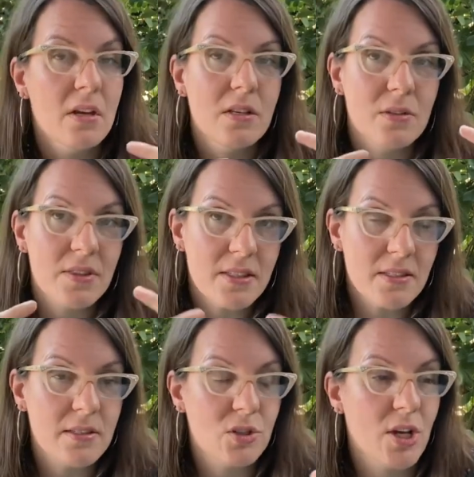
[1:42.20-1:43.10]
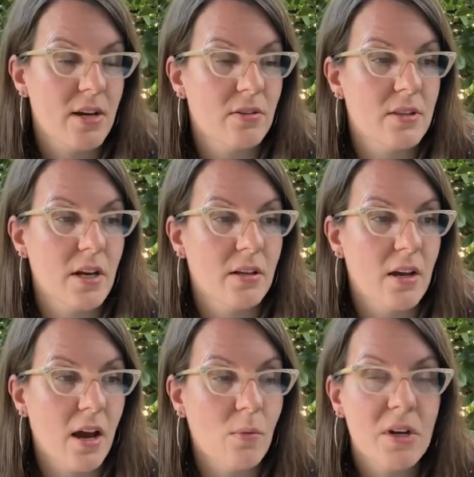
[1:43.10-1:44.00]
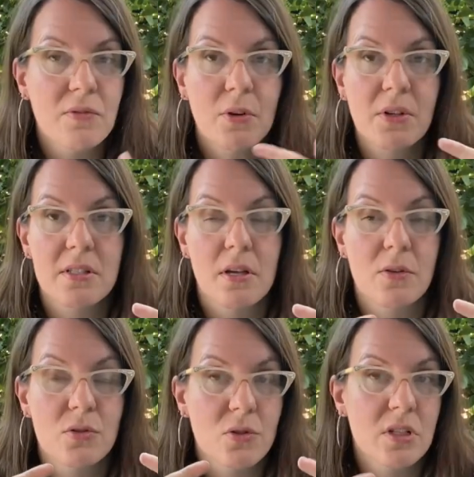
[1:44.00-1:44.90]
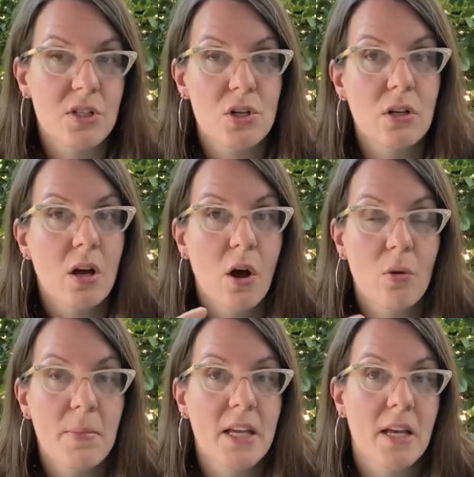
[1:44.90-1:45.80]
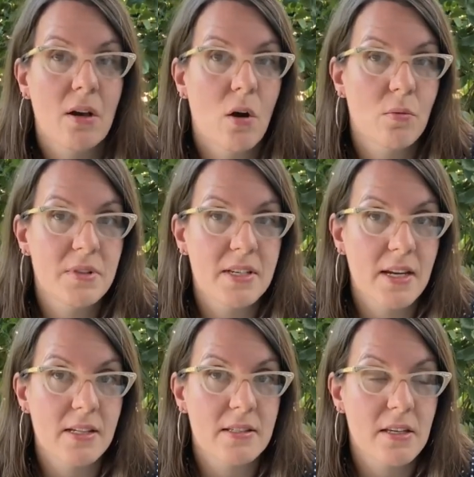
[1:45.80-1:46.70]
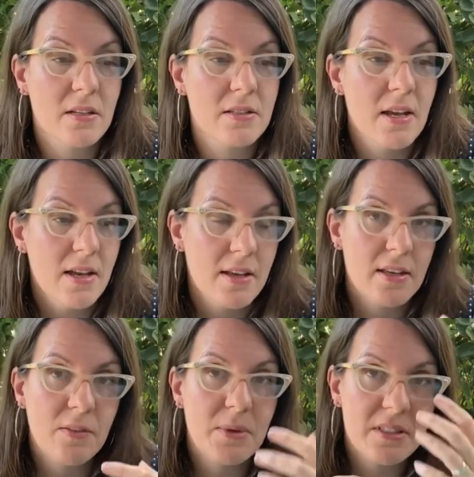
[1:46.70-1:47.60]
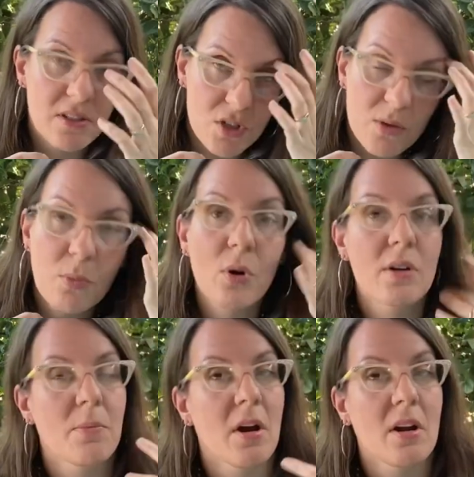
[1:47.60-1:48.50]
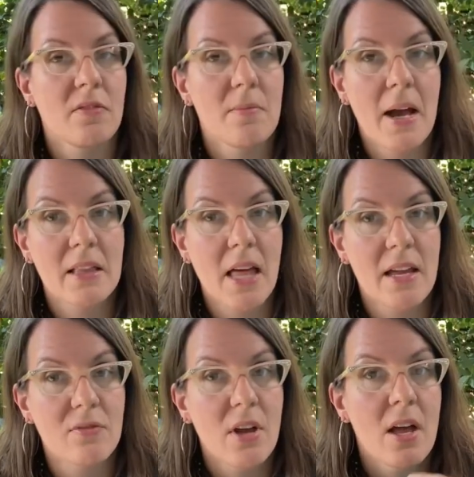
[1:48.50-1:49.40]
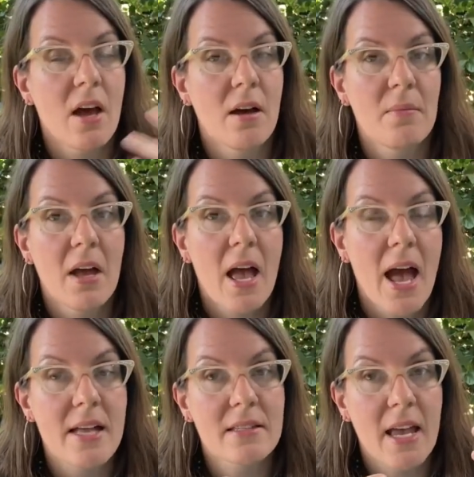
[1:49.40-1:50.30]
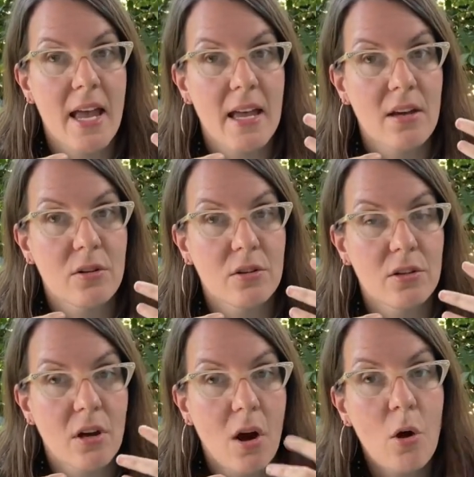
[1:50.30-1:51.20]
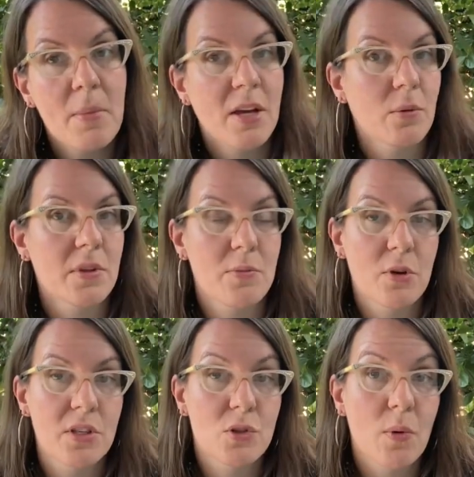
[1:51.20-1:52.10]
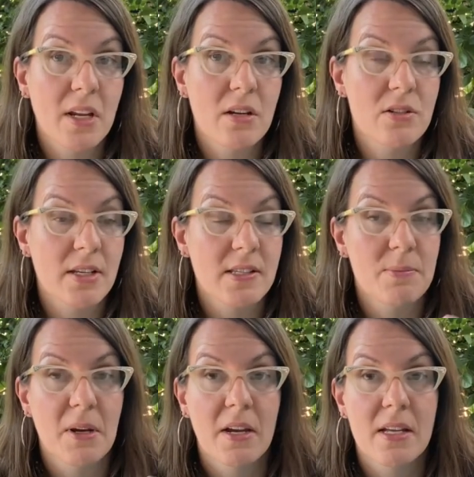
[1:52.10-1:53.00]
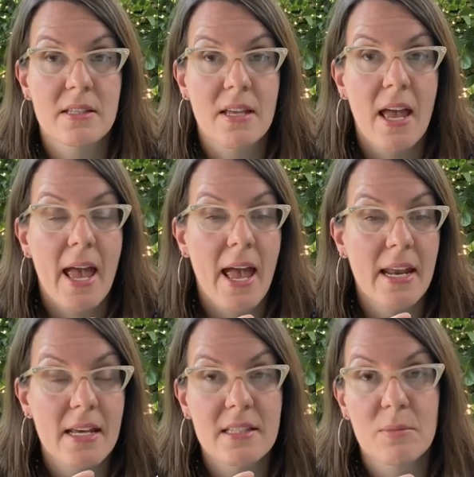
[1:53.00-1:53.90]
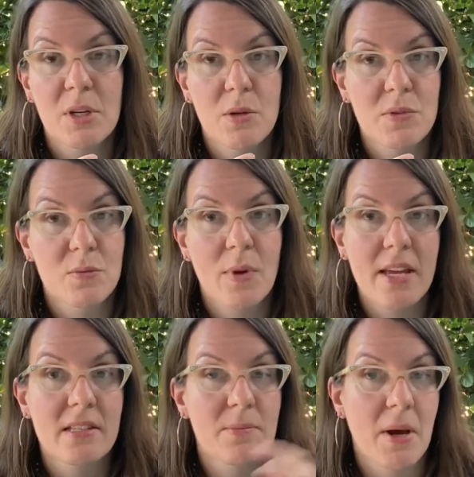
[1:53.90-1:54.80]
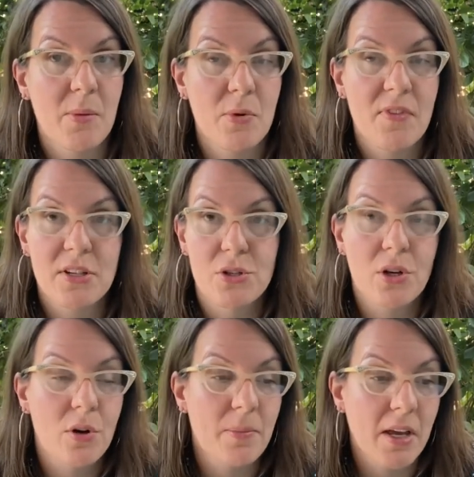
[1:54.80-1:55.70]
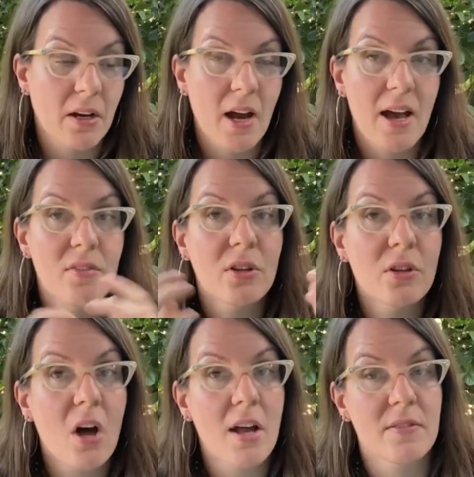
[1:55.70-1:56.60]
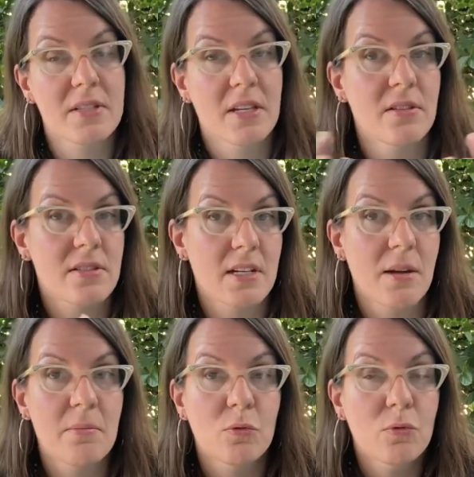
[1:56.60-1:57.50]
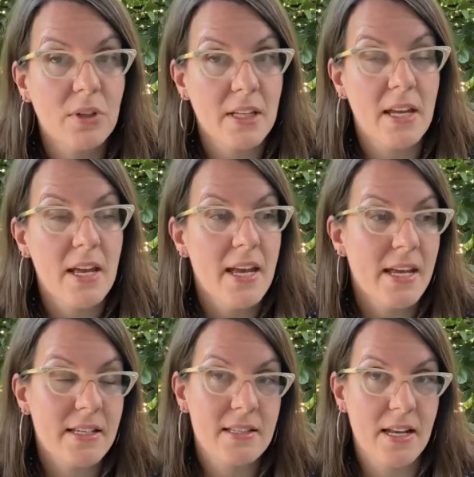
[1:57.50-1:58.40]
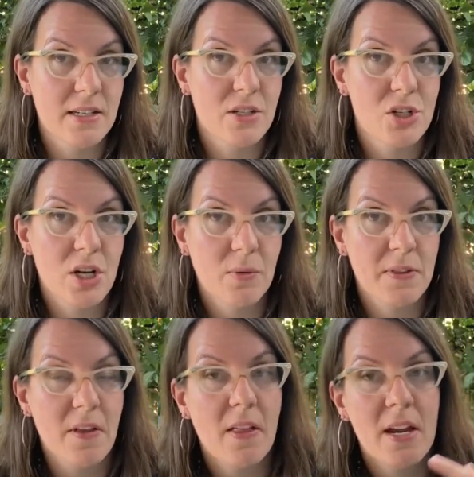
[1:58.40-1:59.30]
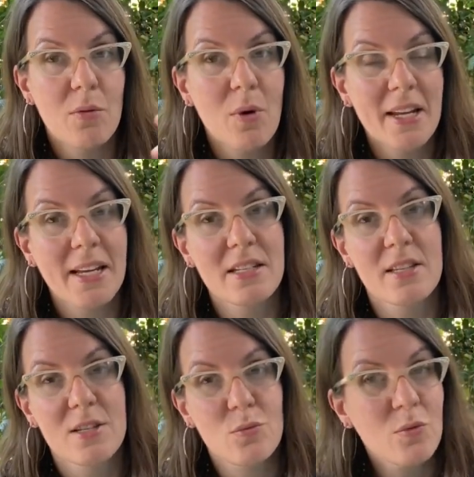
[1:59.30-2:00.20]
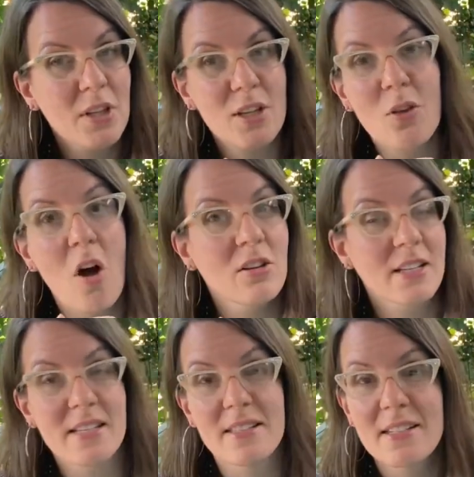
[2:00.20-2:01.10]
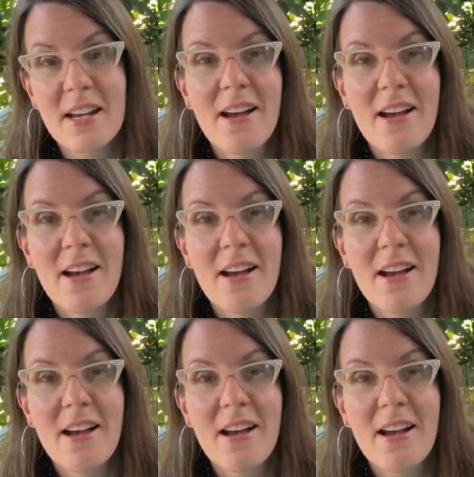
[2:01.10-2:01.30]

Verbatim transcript: So this is a channel that I want to focus on those traditional homemaking, homesteading skills that have been such an important part of my life as a homemaker with more than 20 years experience, and as somebody who was raised by a professional homemaker, I have a lot of skills that I'm really excited to share with y'all, and I want to get to this really long list